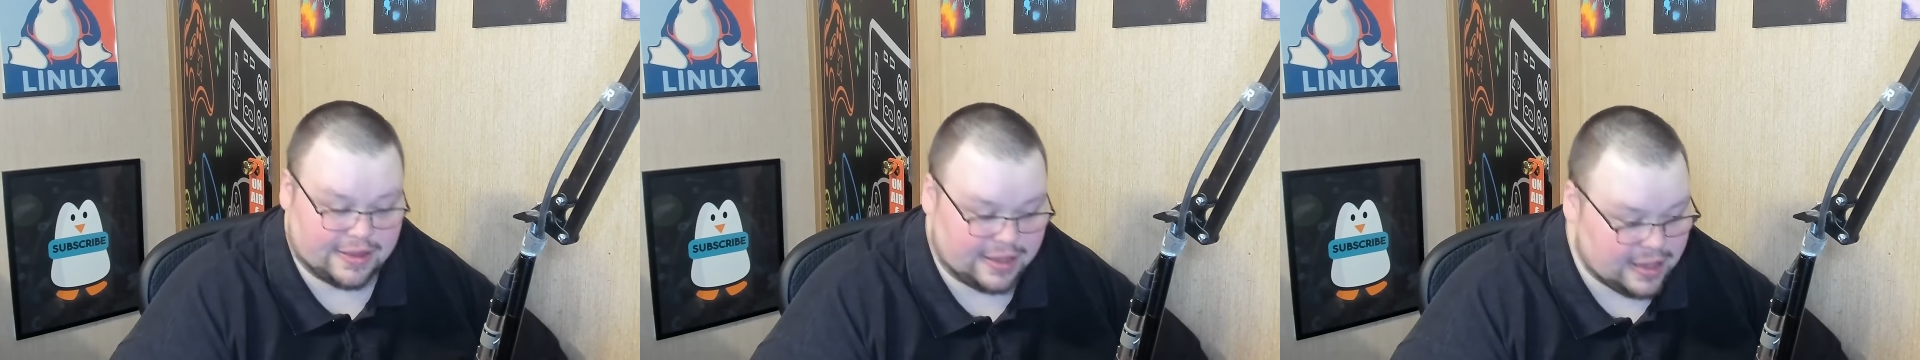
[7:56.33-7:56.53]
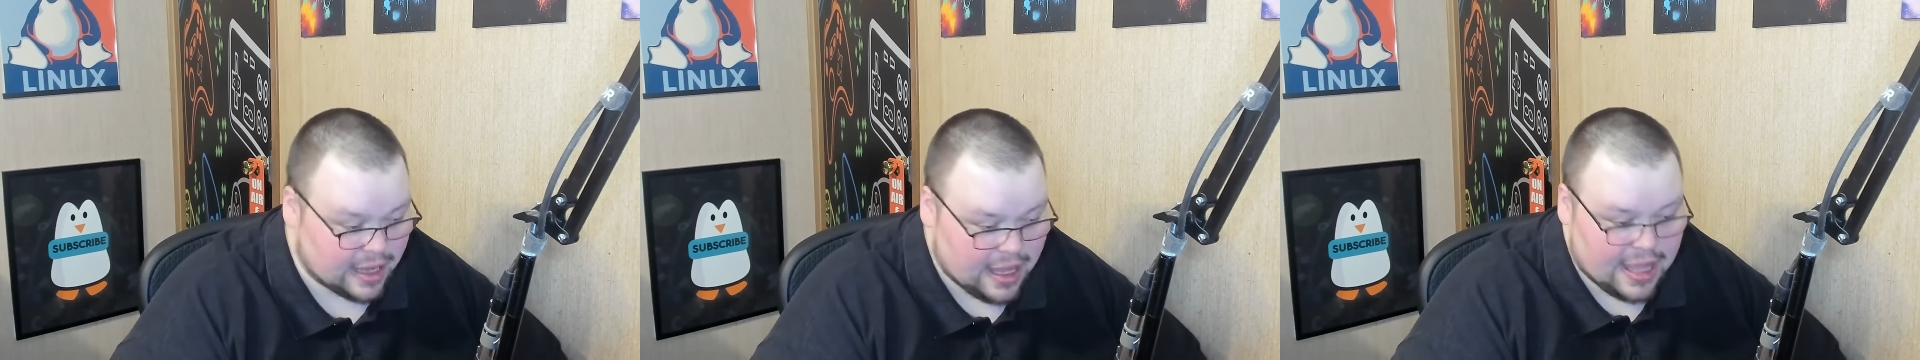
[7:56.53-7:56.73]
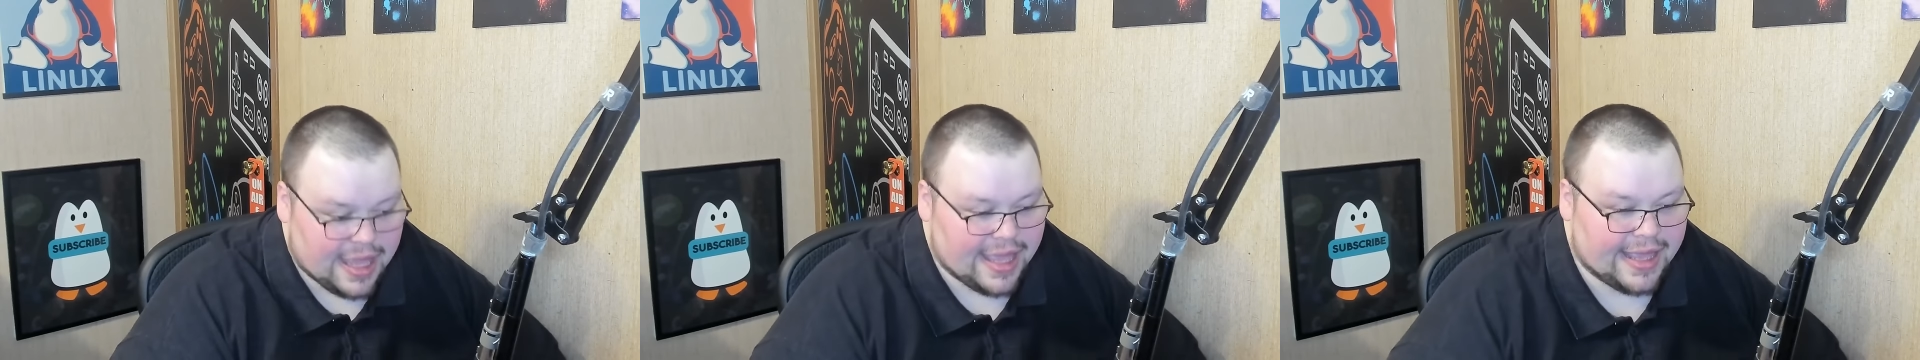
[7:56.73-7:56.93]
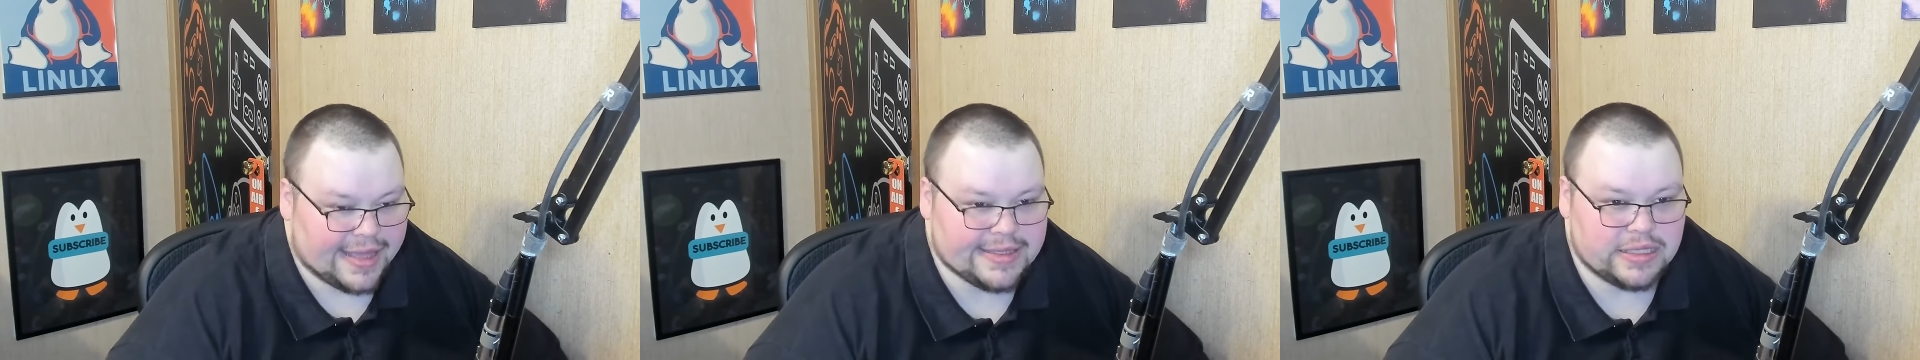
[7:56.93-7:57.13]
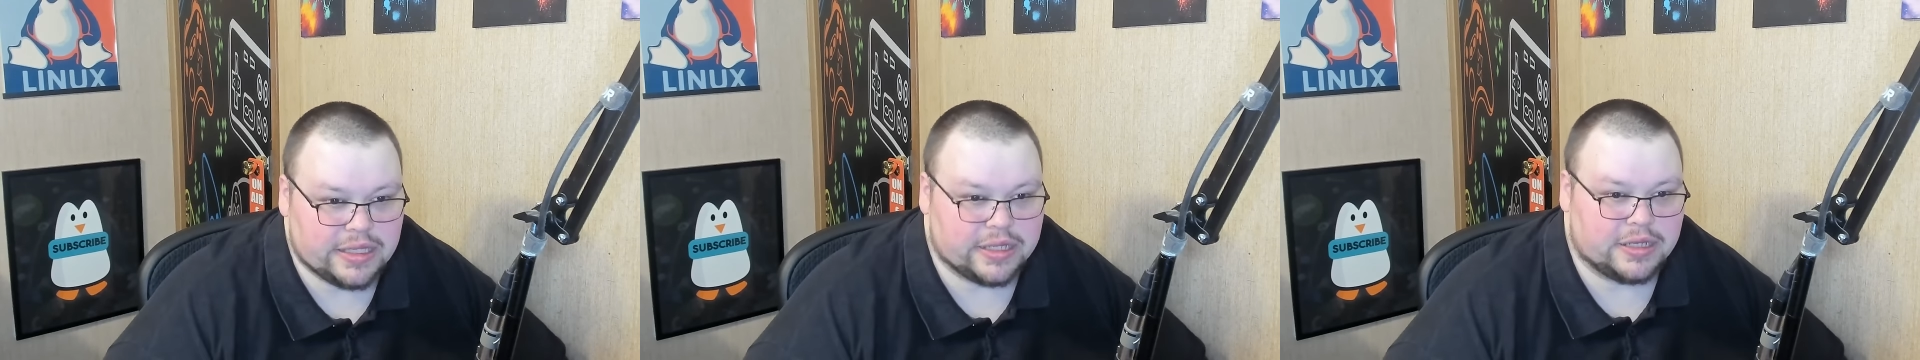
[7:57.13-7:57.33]
thing,
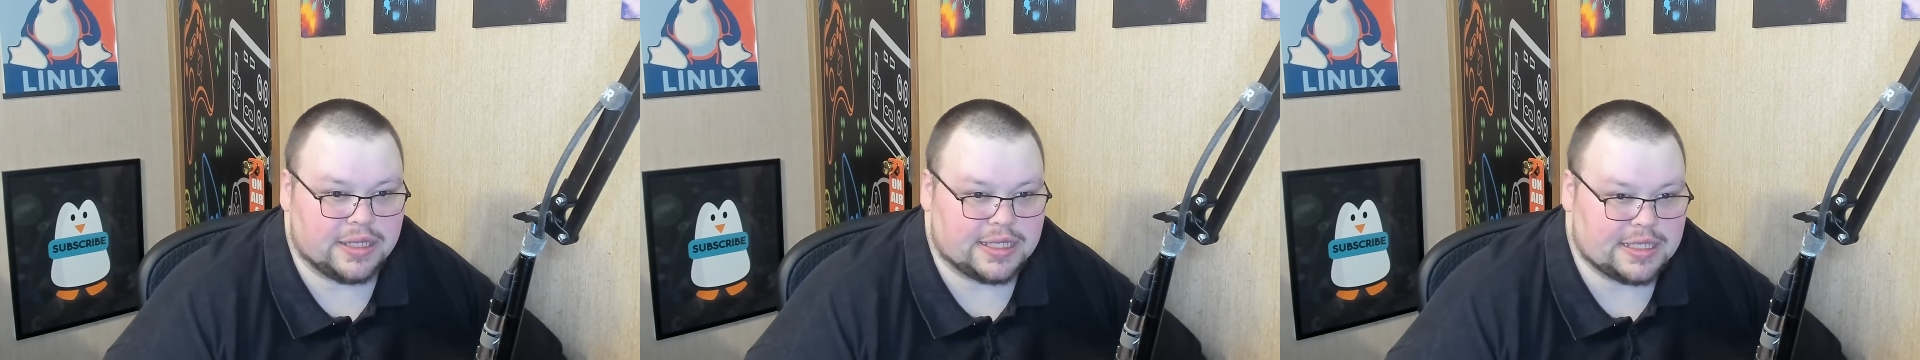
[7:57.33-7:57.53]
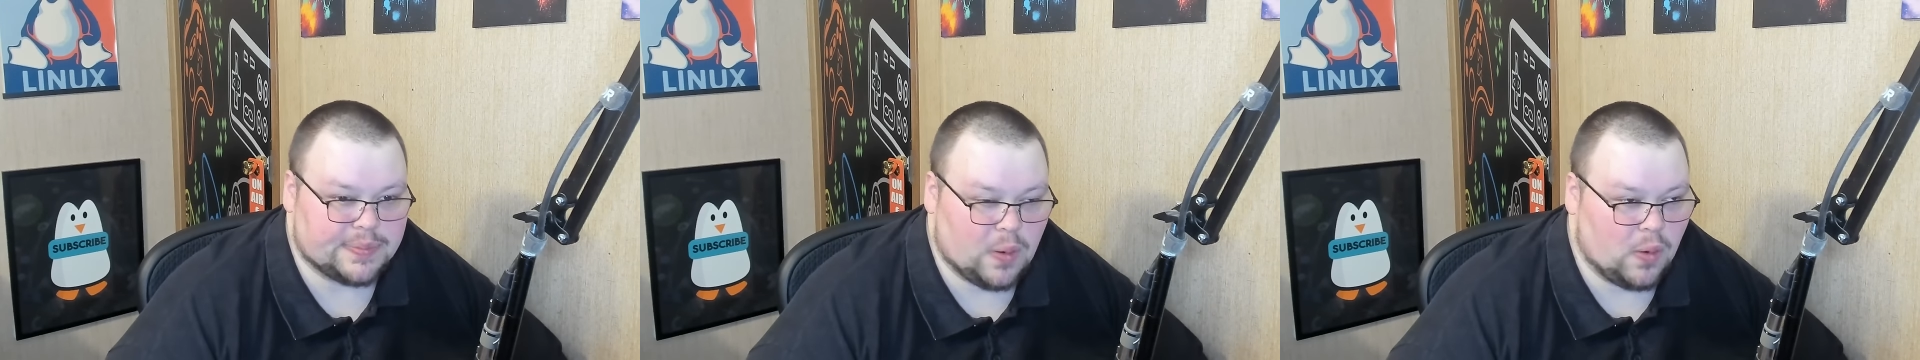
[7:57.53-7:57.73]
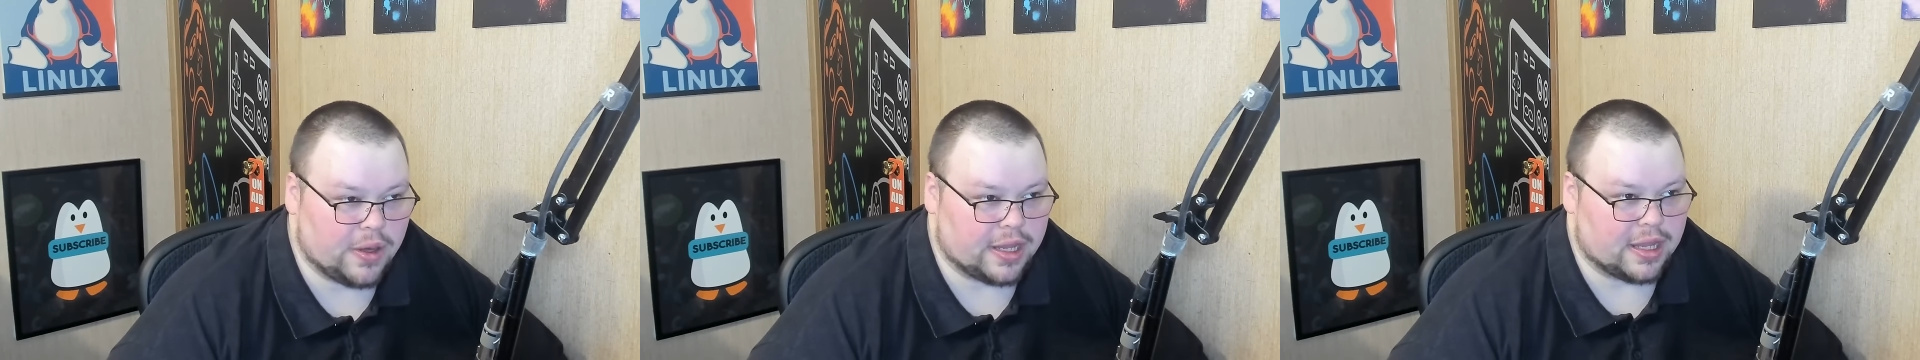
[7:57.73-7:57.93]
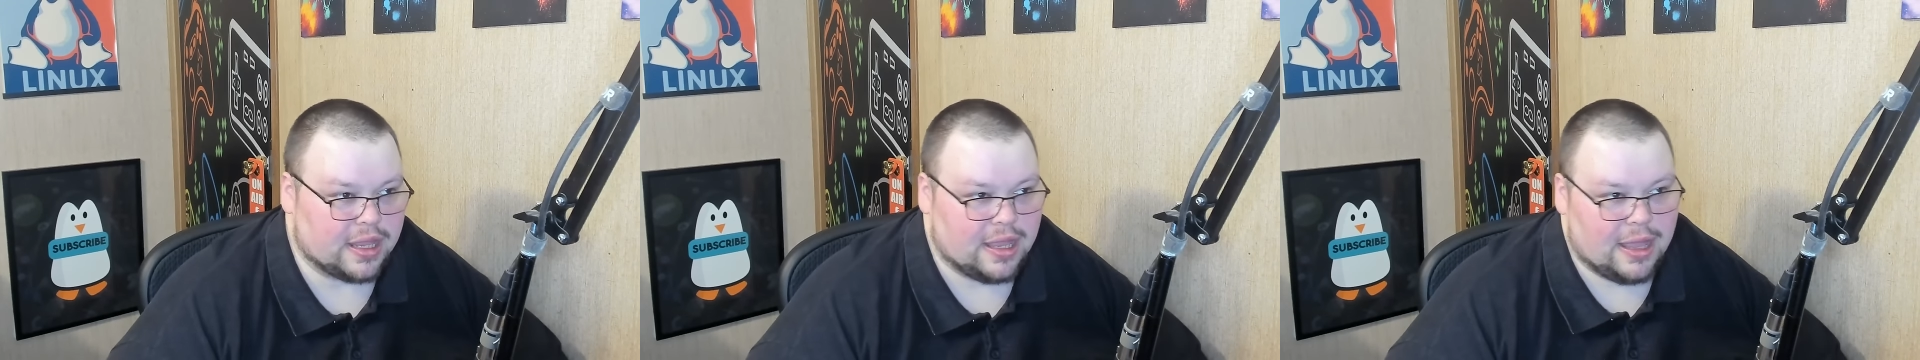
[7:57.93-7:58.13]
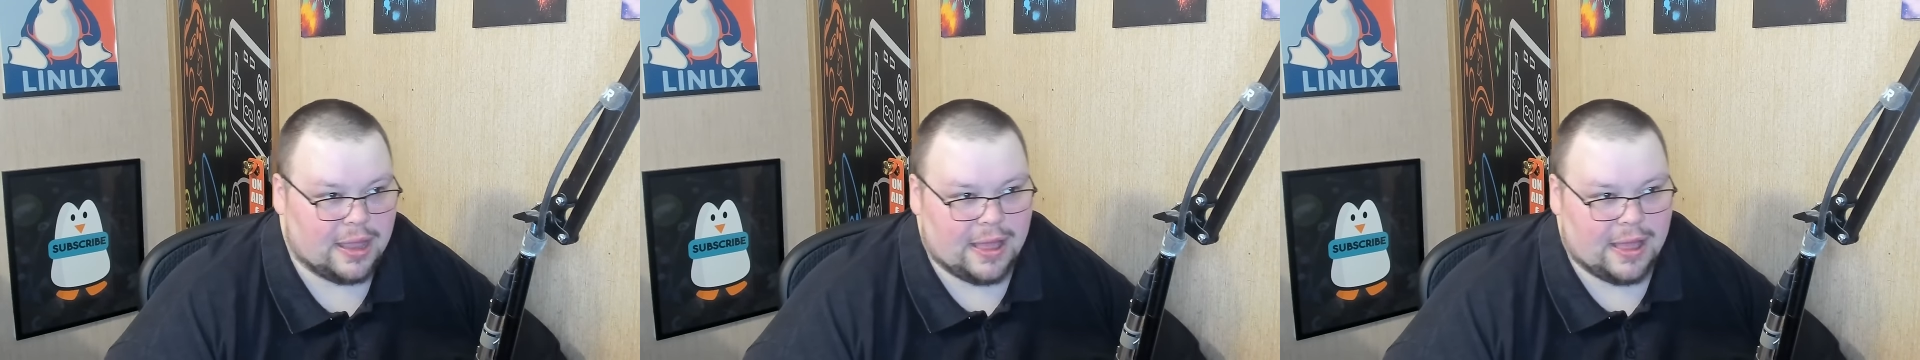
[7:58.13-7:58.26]
it's a little disappointing.